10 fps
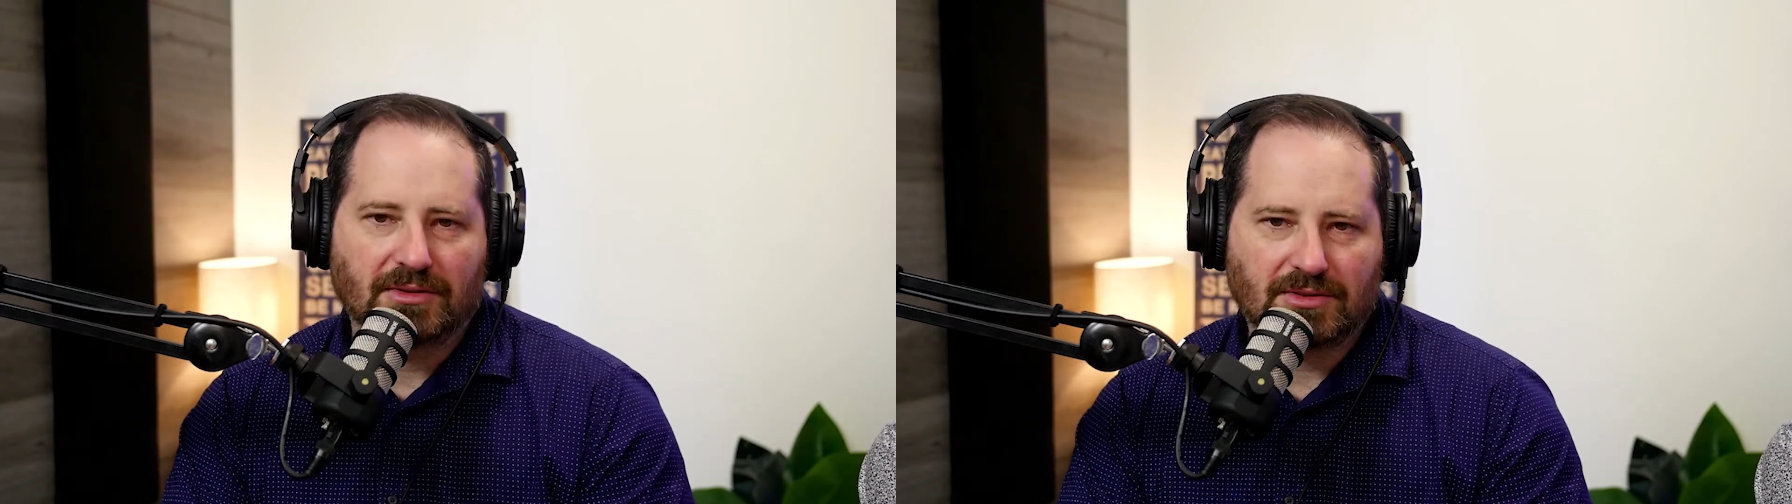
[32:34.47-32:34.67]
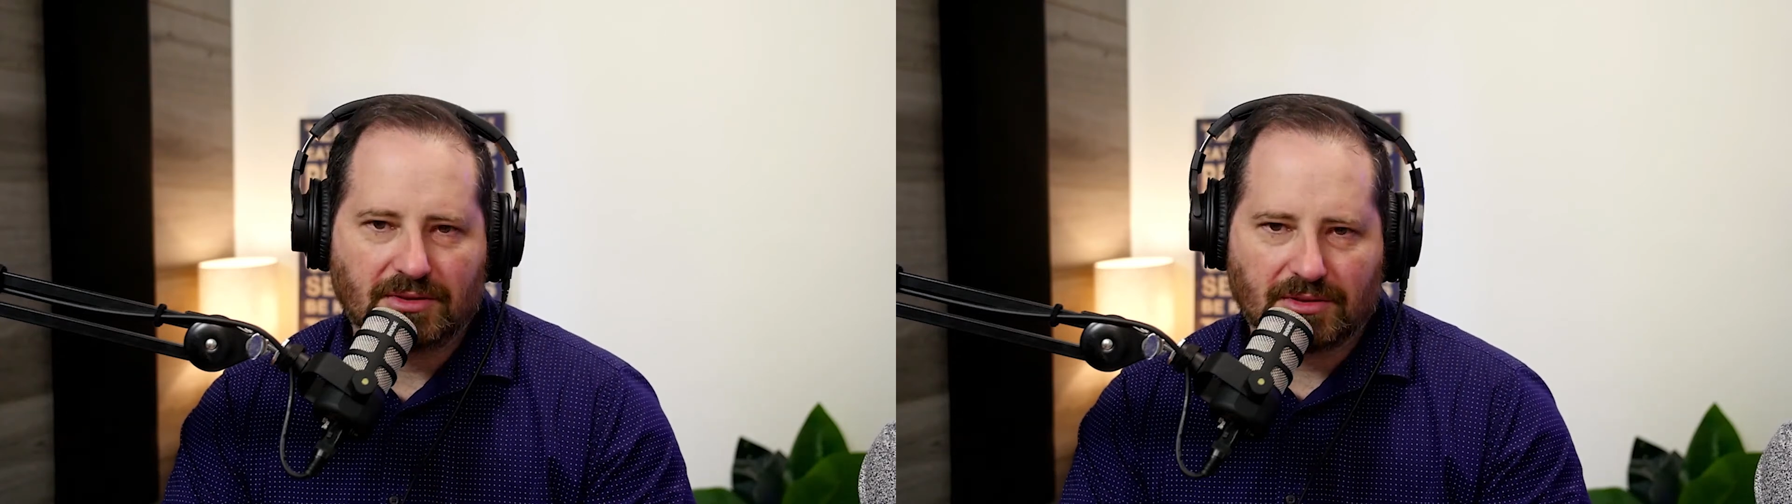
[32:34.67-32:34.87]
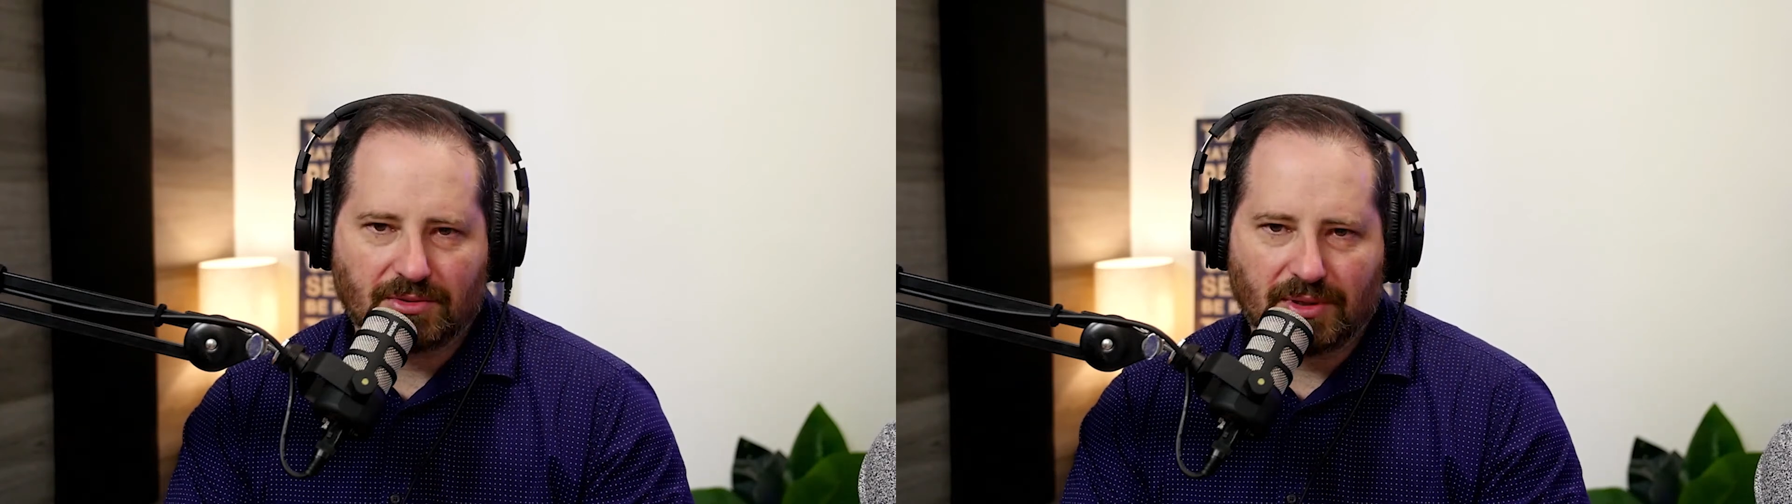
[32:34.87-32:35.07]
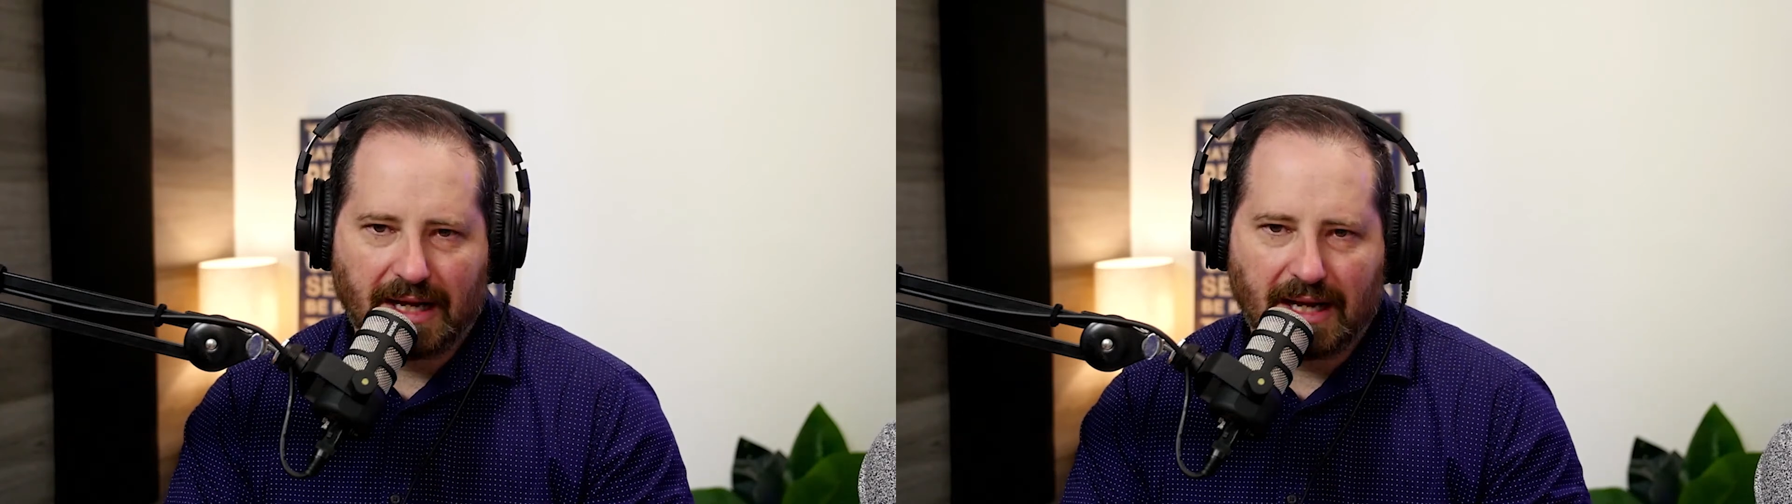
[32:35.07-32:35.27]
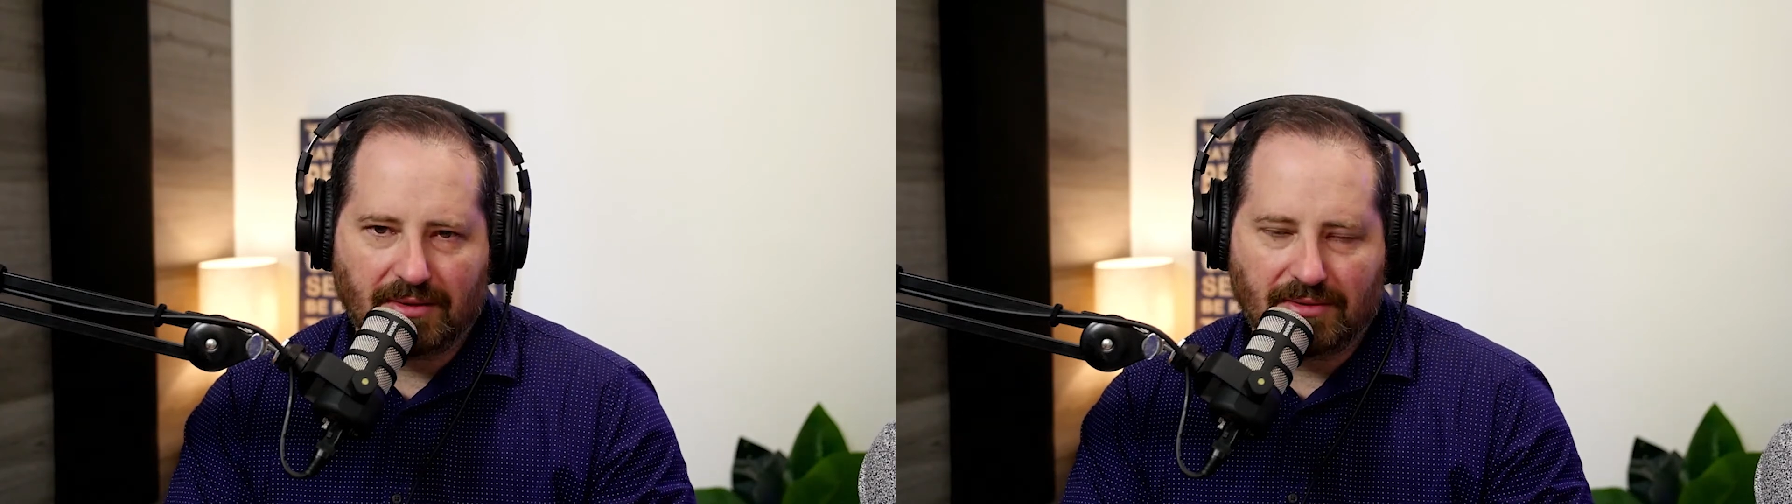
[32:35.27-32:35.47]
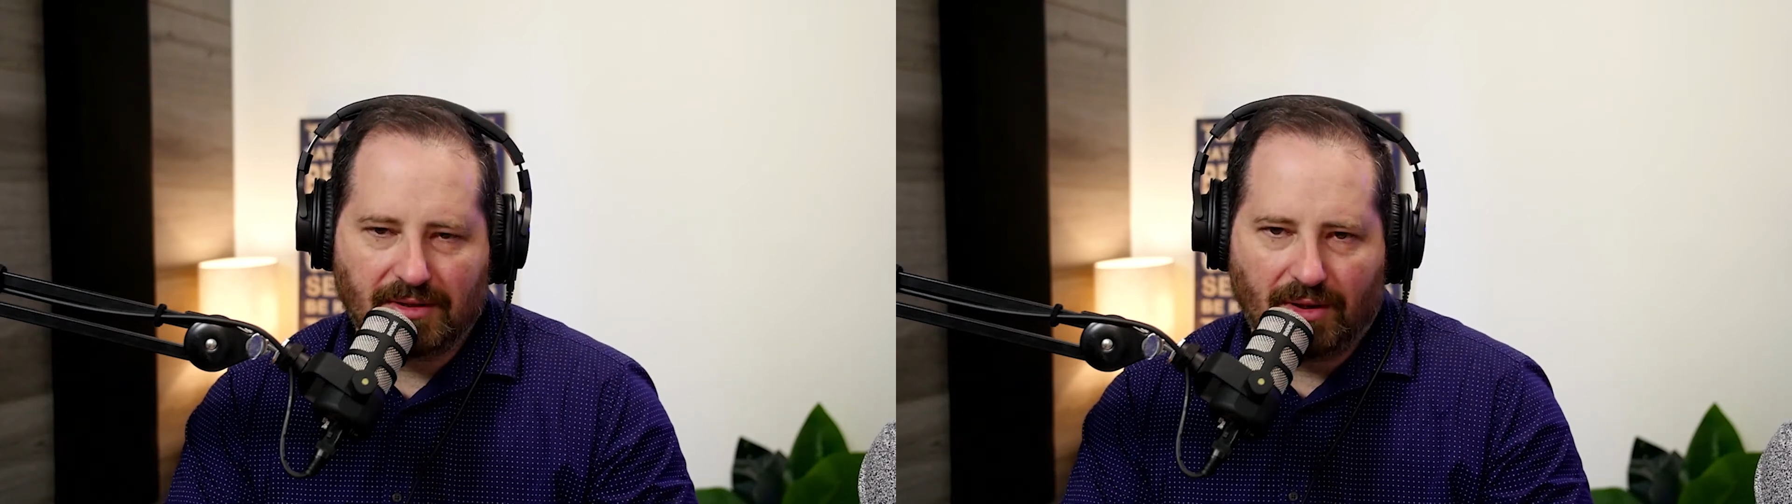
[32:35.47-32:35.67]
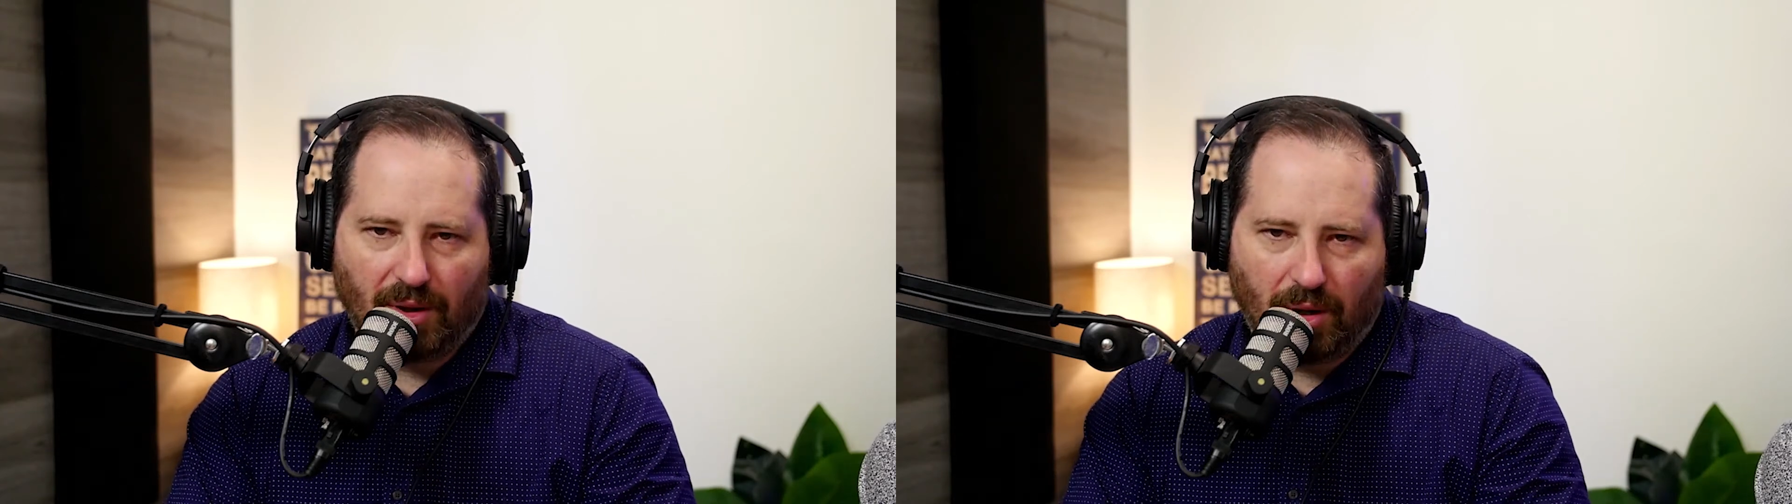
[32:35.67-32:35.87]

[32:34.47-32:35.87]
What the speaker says: to create the